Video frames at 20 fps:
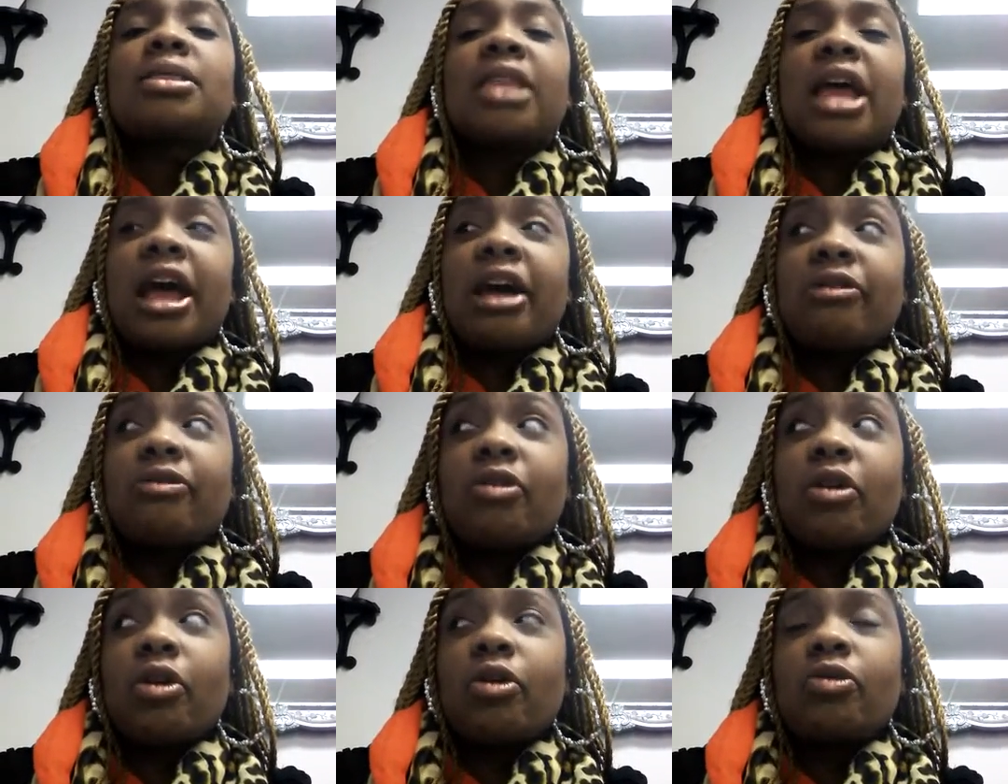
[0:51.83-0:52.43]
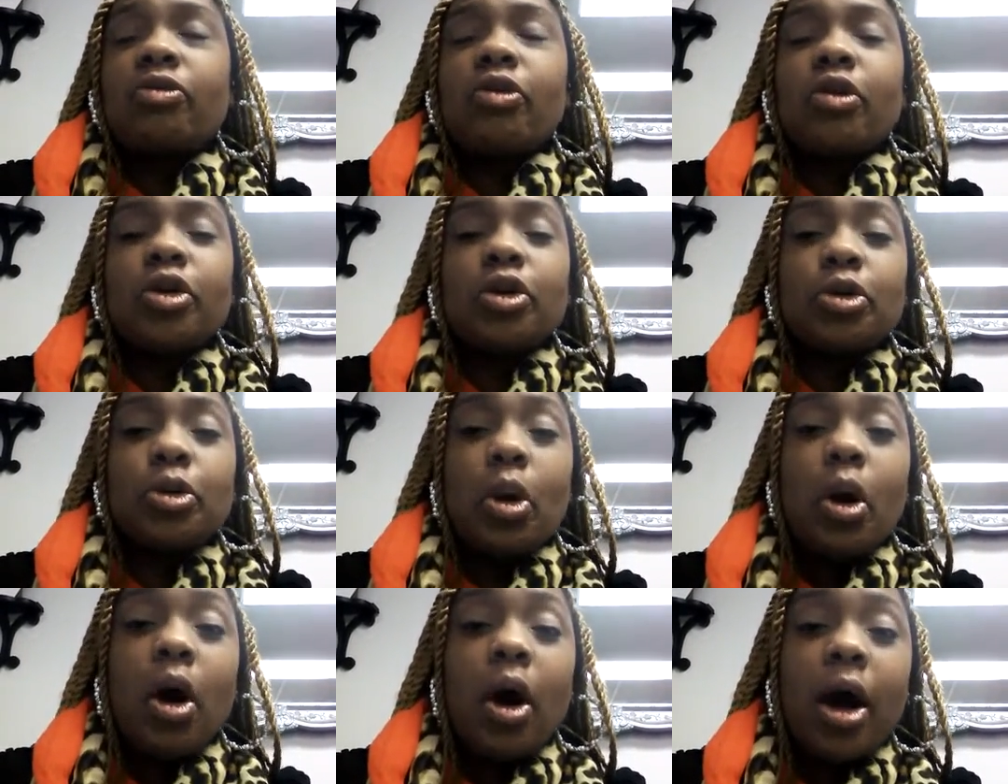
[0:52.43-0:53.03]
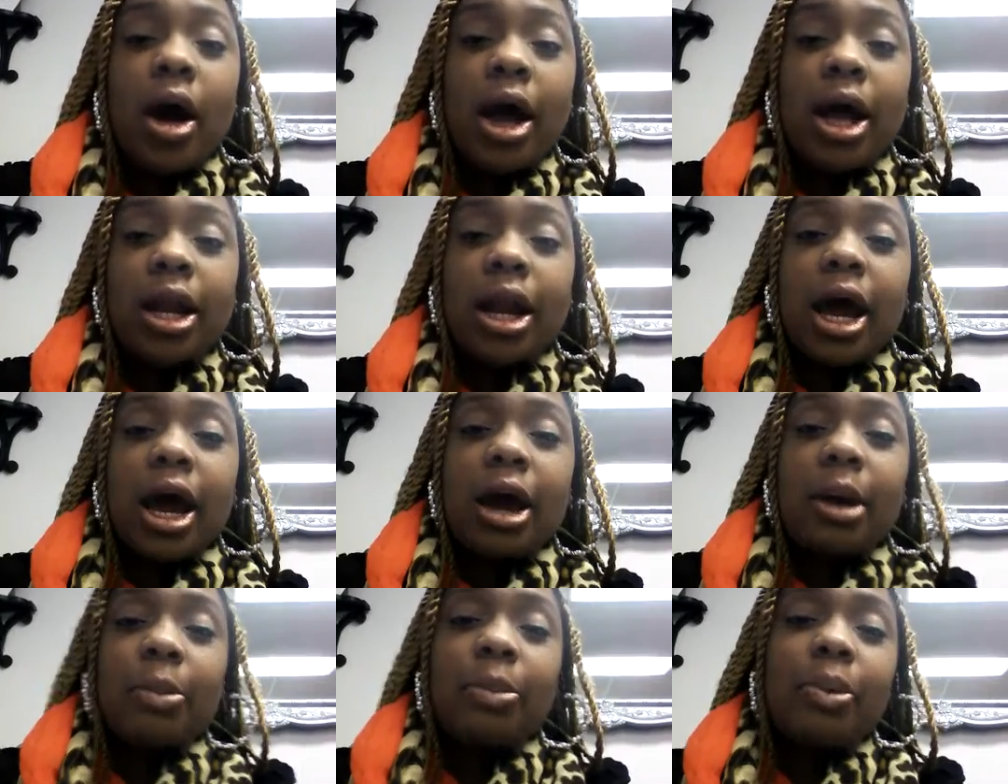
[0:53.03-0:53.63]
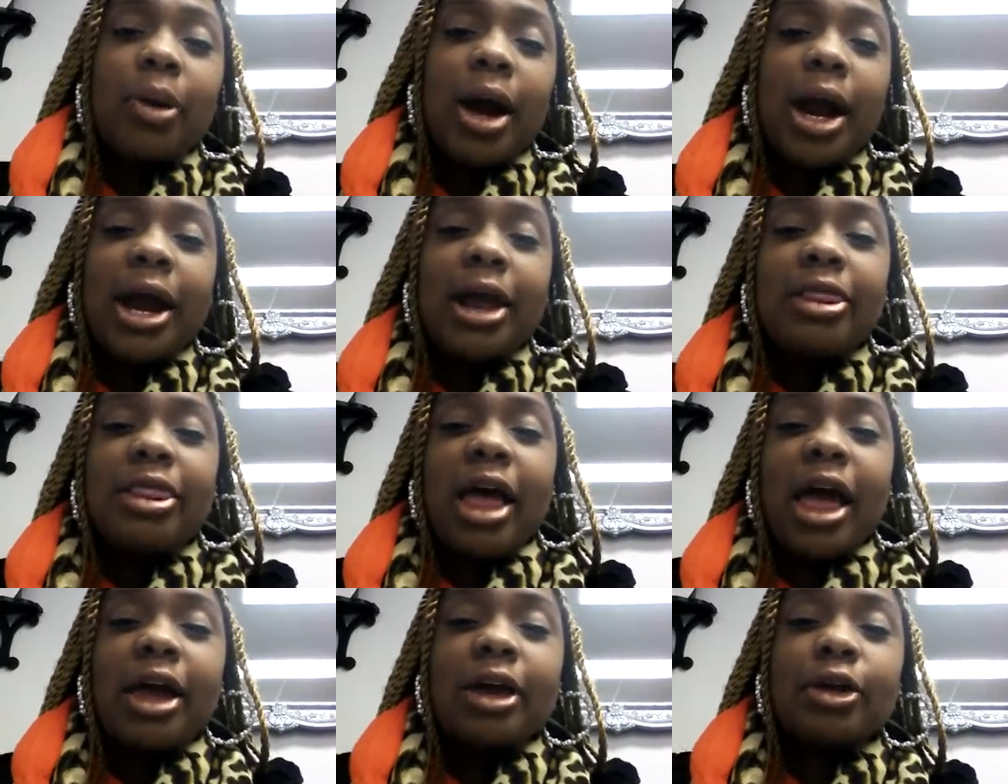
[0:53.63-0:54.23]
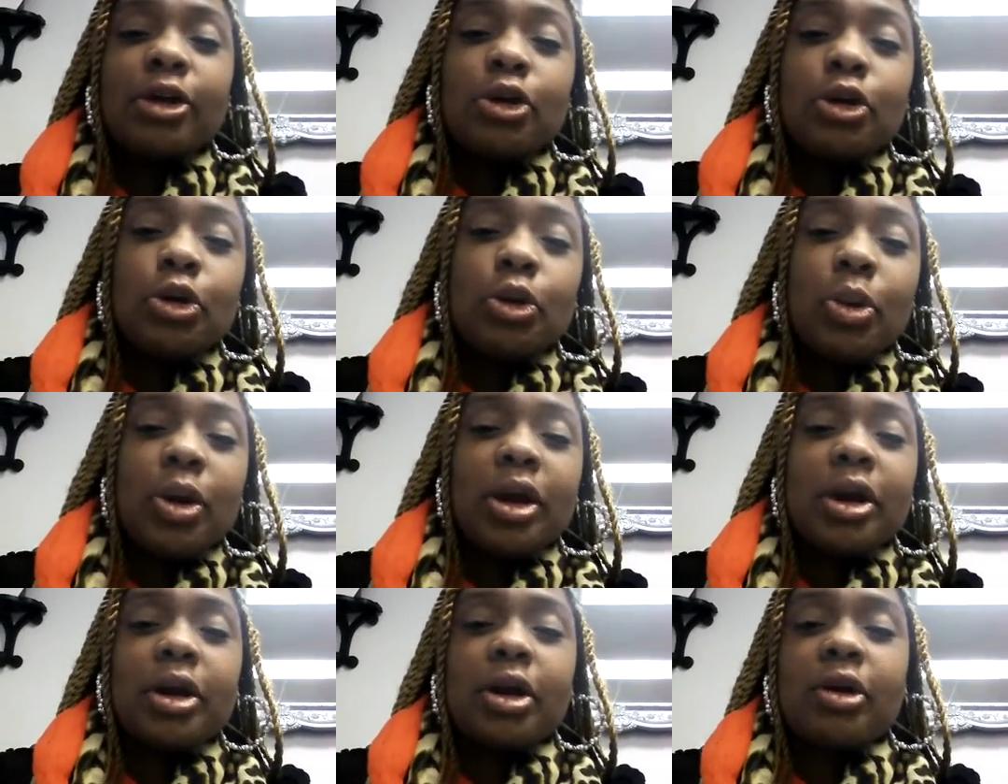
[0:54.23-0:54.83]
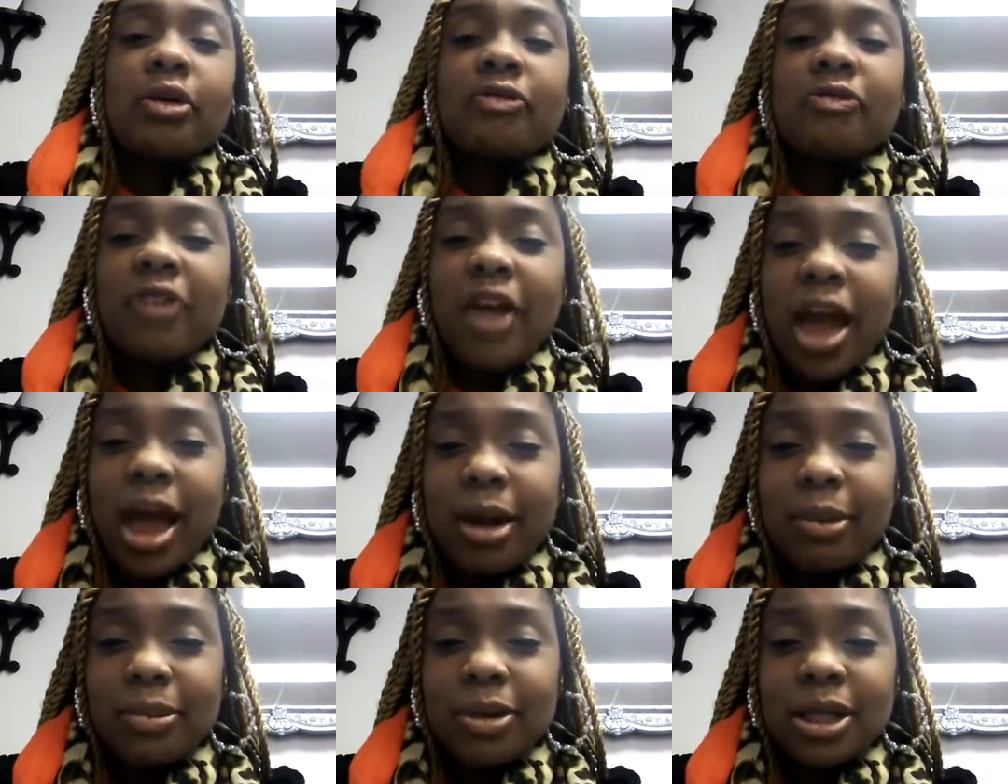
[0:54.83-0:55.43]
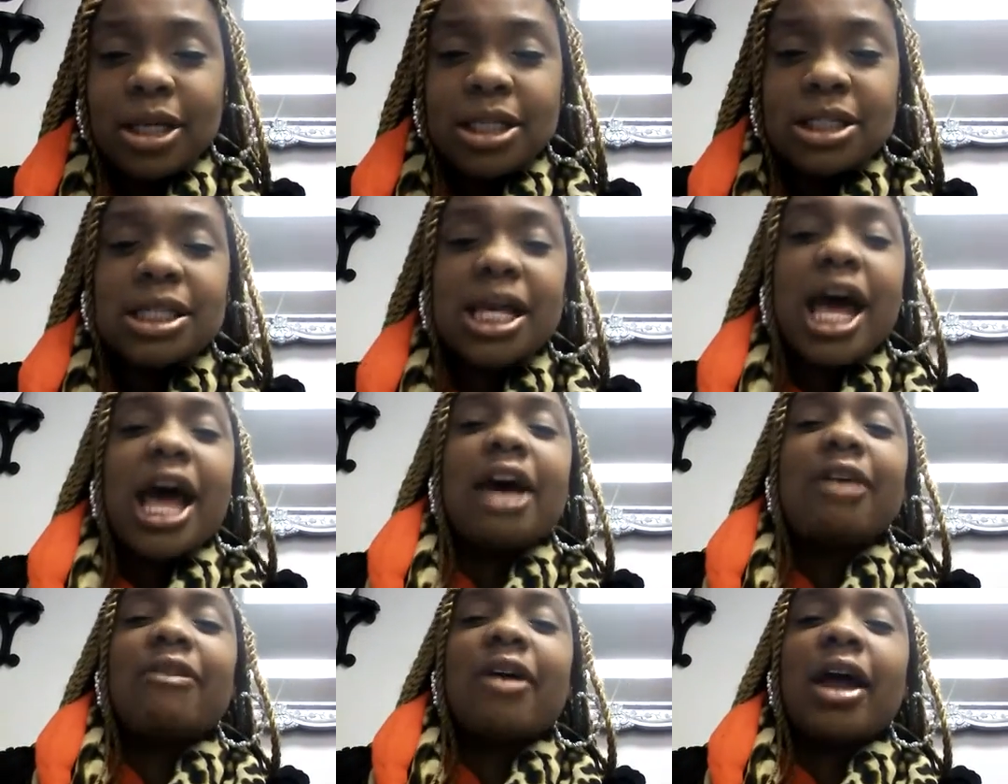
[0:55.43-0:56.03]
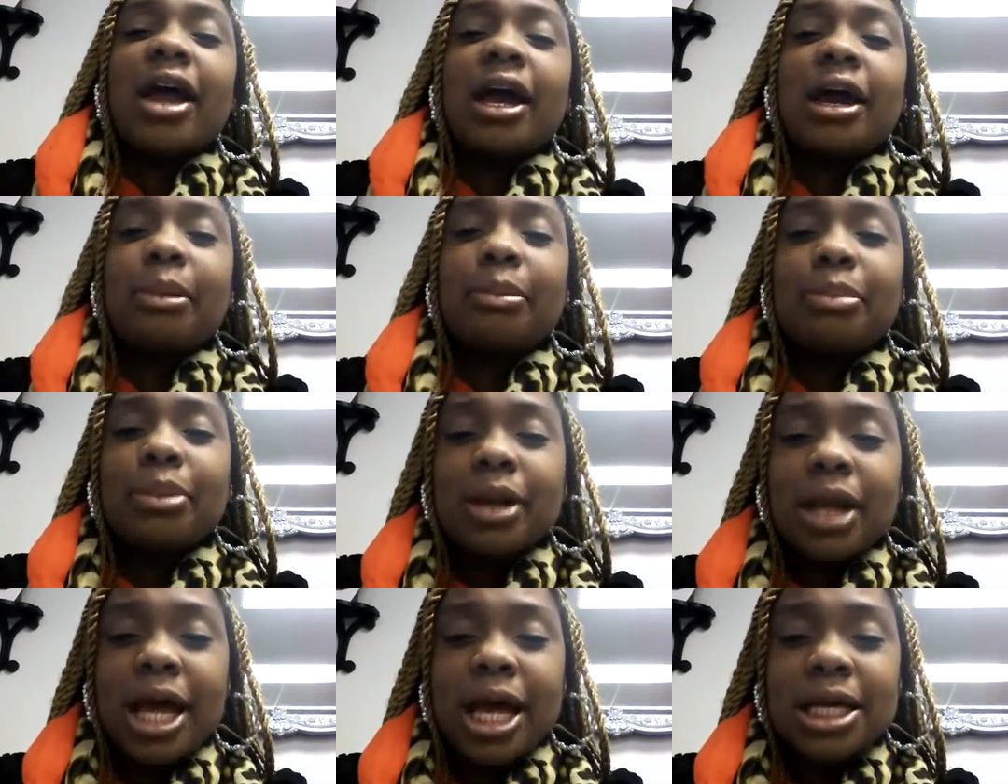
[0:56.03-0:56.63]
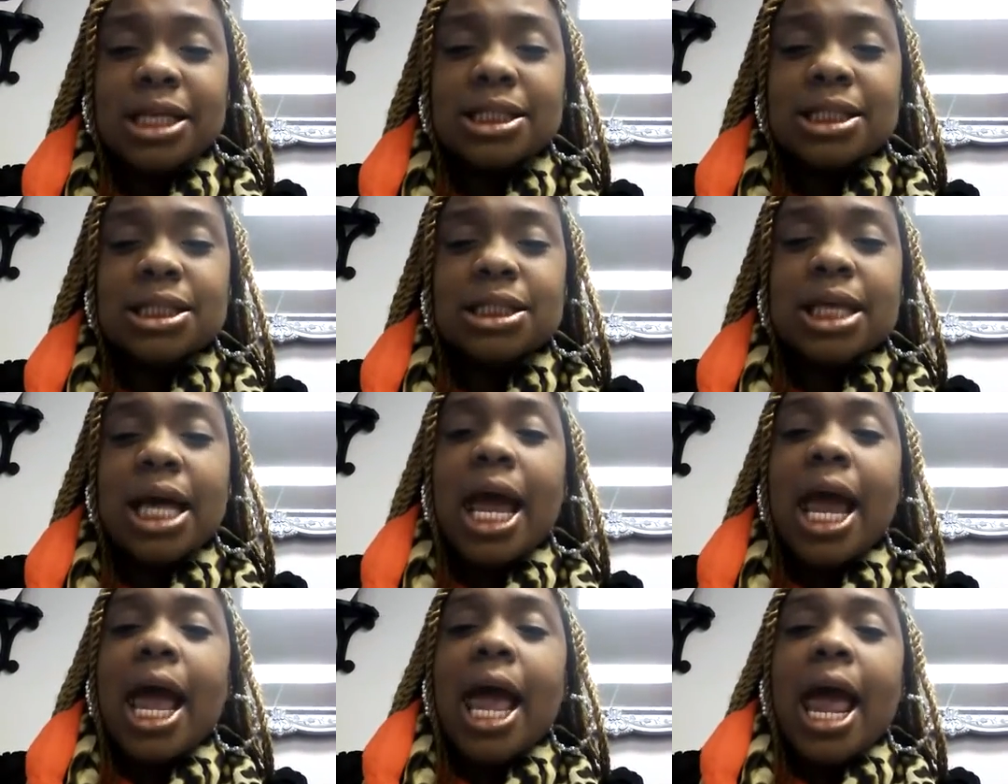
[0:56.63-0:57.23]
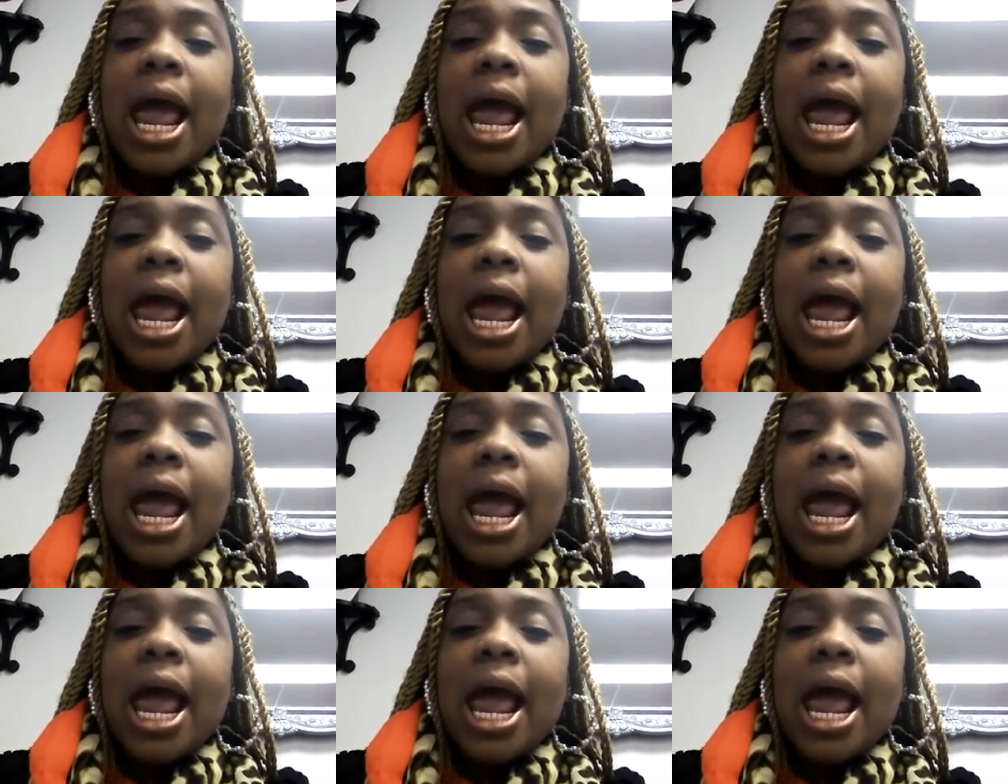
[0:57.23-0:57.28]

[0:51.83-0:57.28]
thankful for you all. And I pray that you and your families have a blessed